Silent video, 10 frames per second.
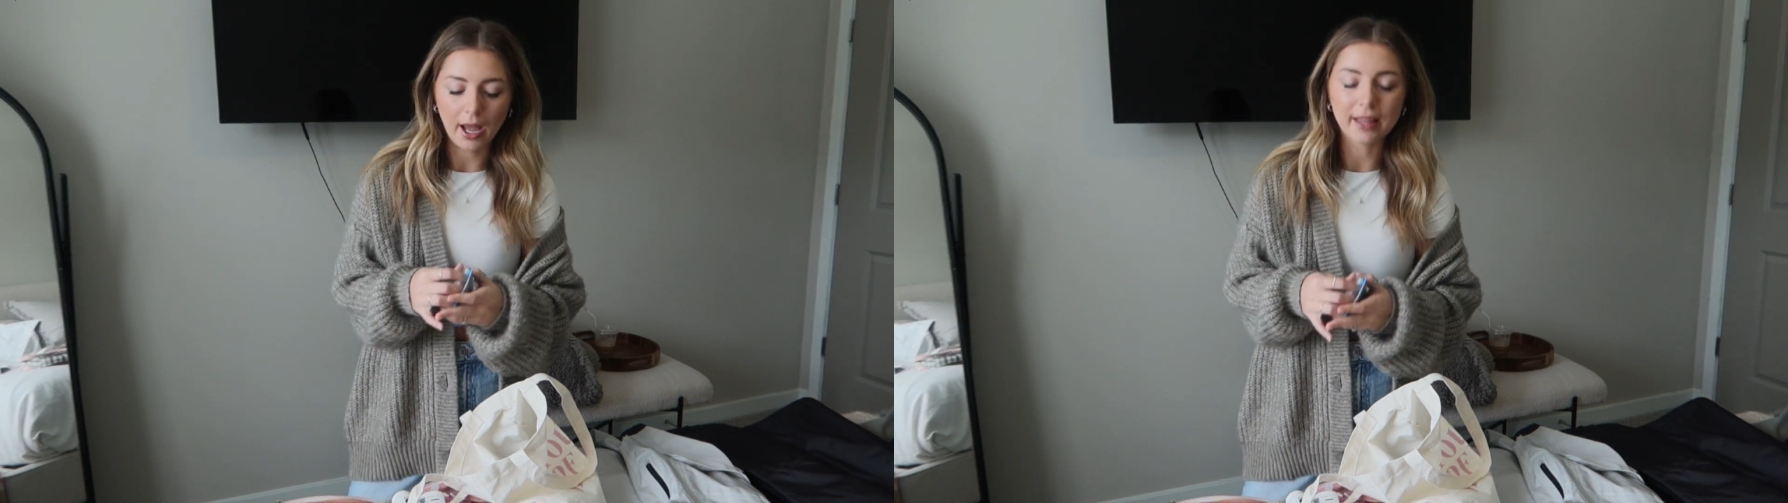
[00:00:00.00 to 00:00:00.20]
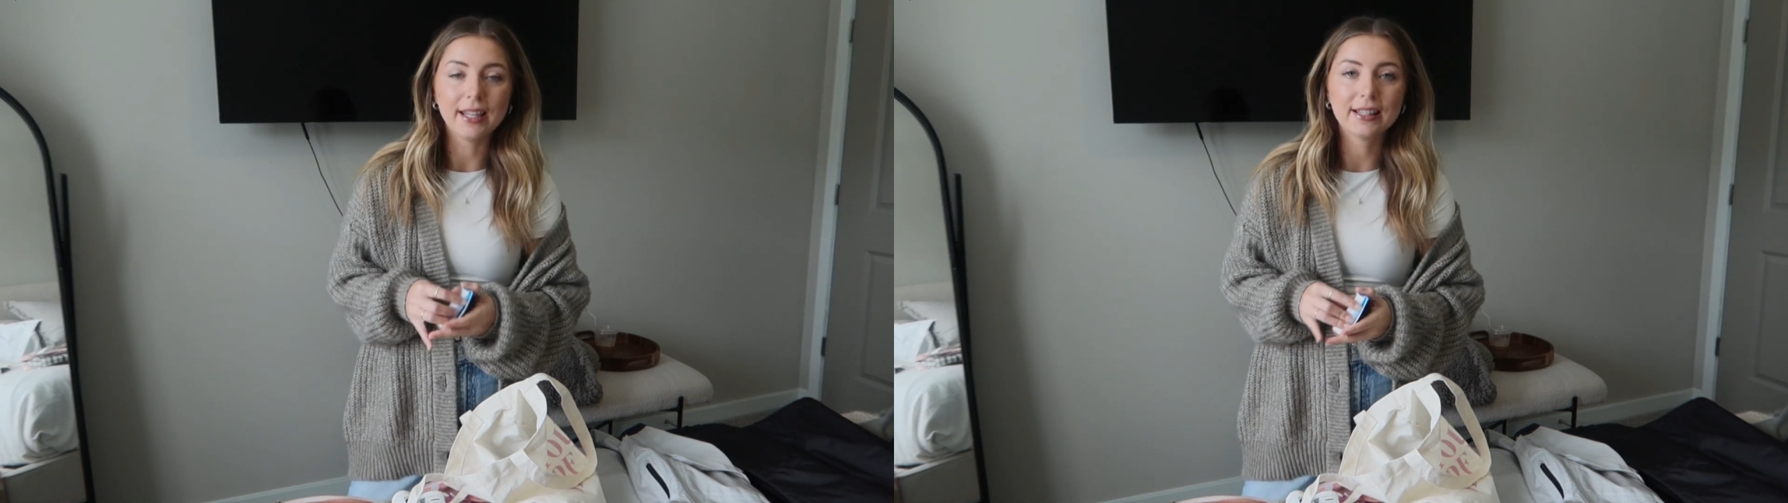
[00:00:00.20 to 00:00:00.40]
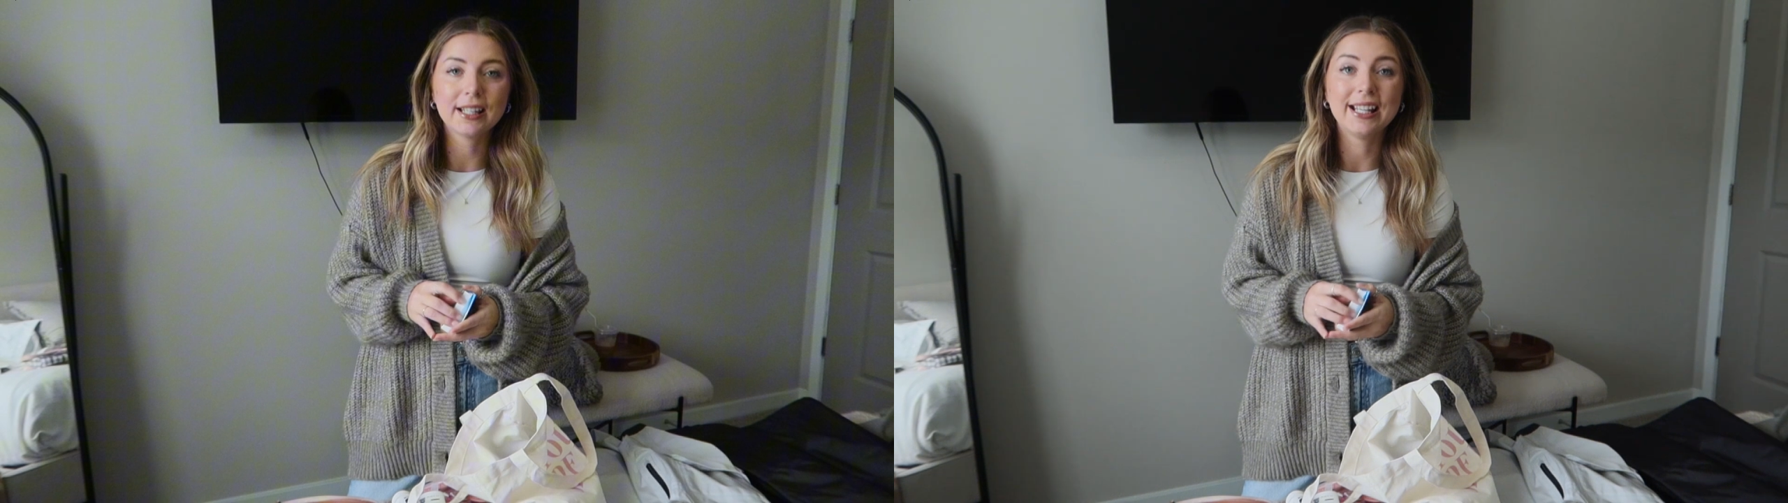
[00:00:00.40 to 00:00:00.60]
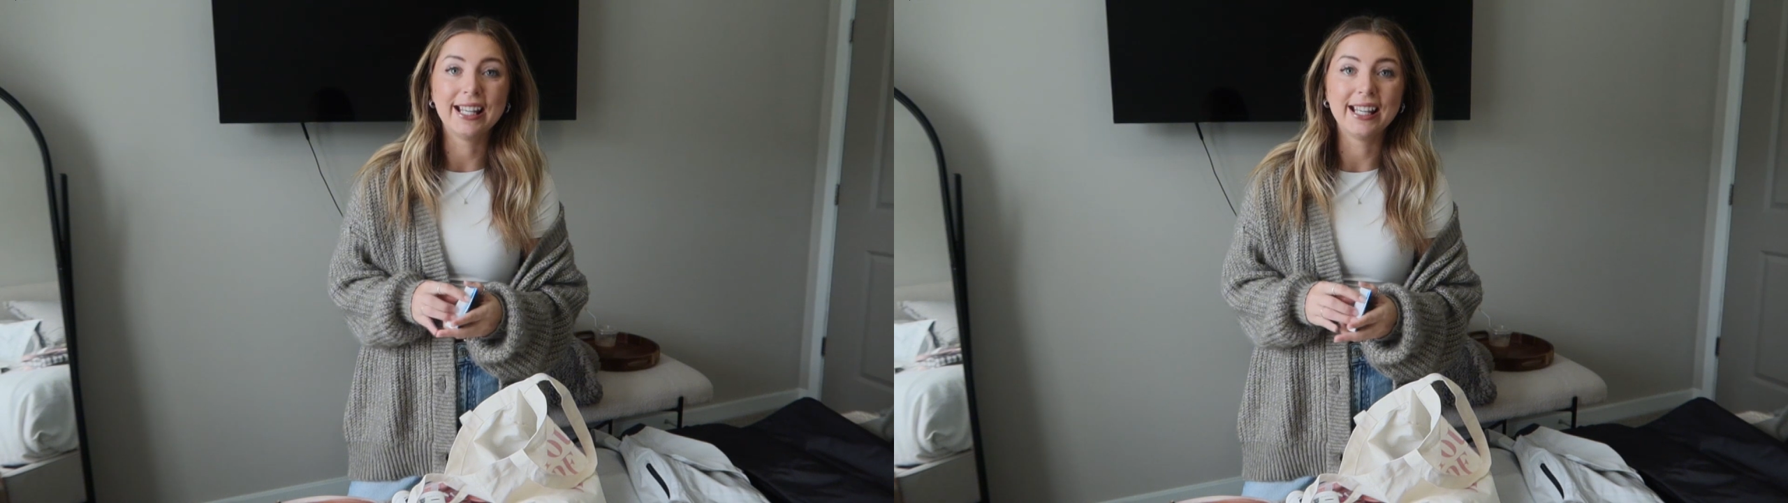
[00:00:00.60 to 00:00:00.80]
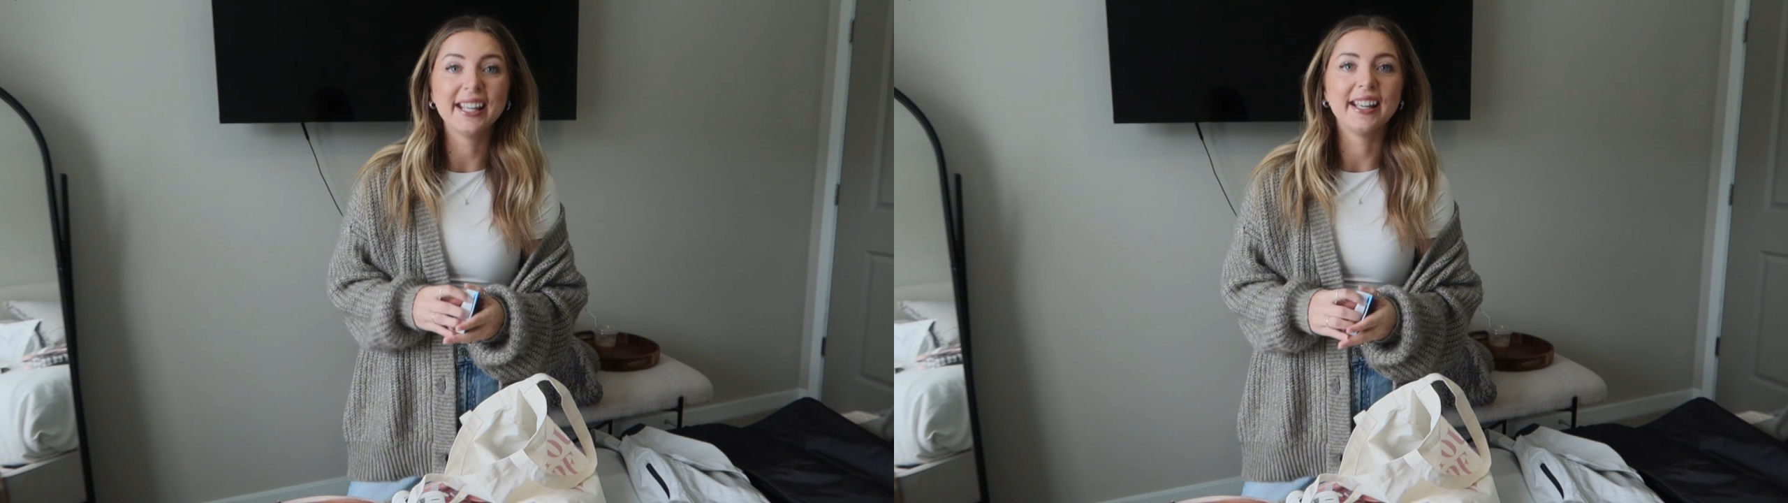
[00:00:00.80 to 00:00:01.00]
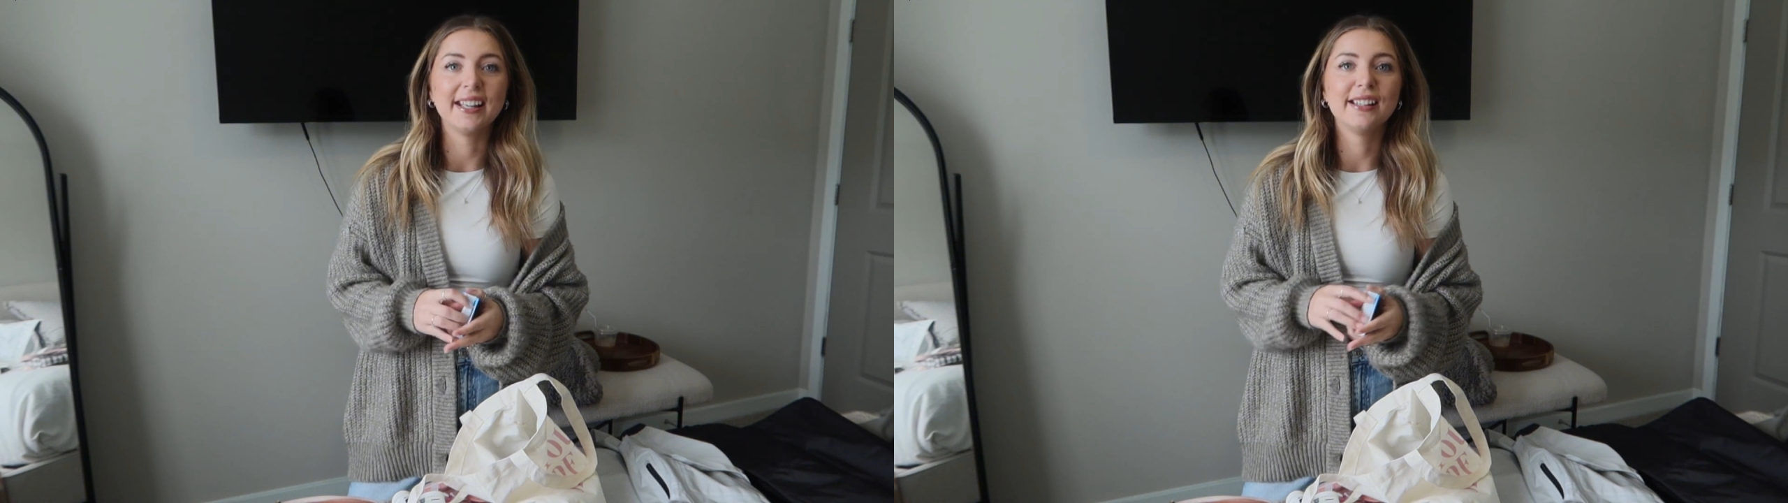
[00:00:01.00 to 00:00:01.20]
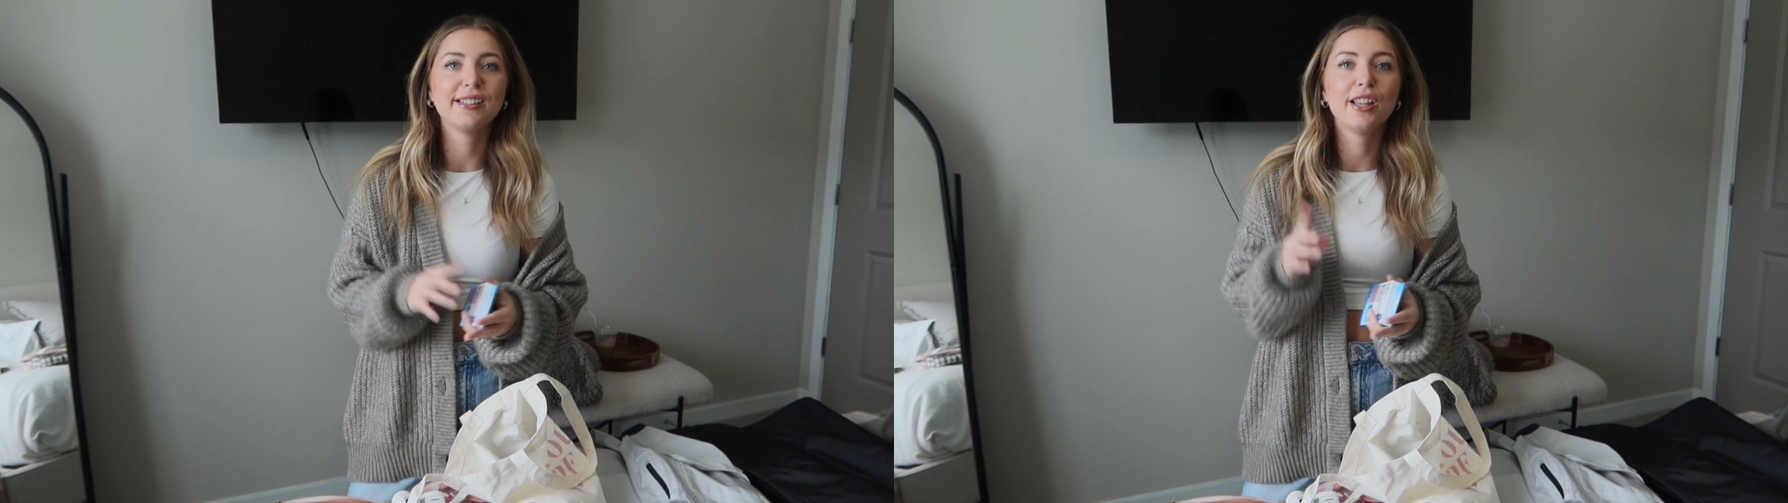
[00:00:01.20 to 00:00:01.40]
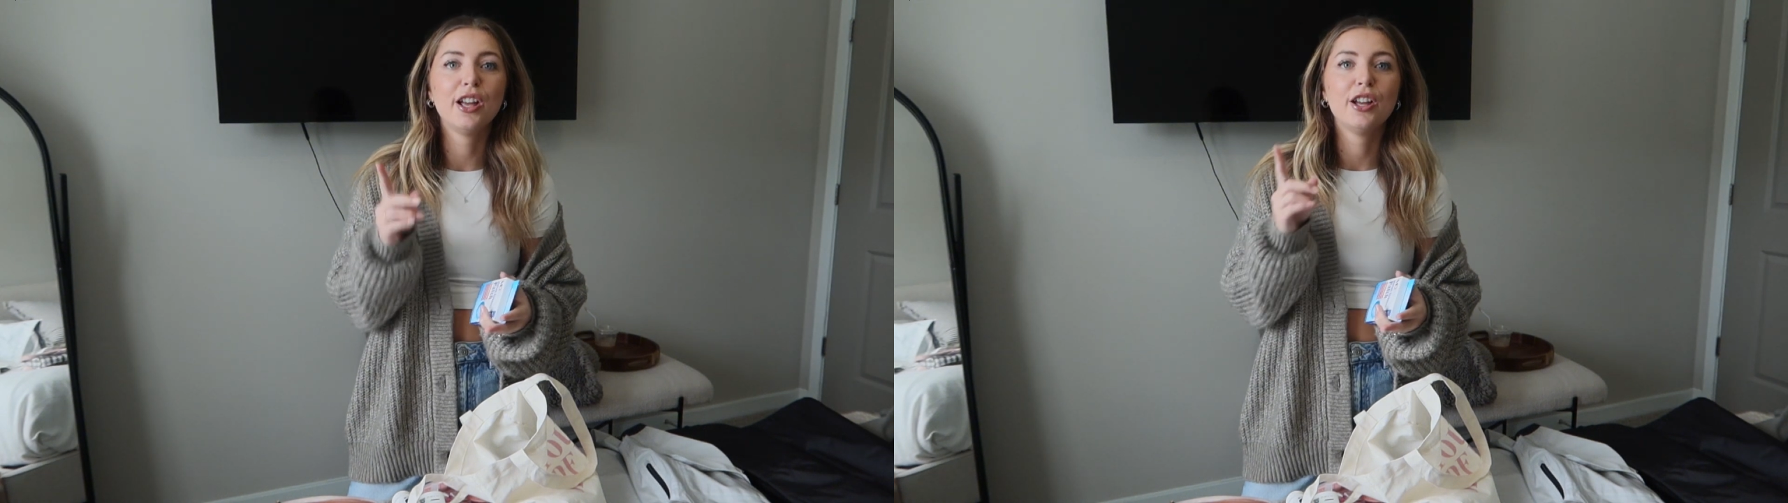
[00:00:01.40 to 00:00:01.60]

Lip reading: I think the key is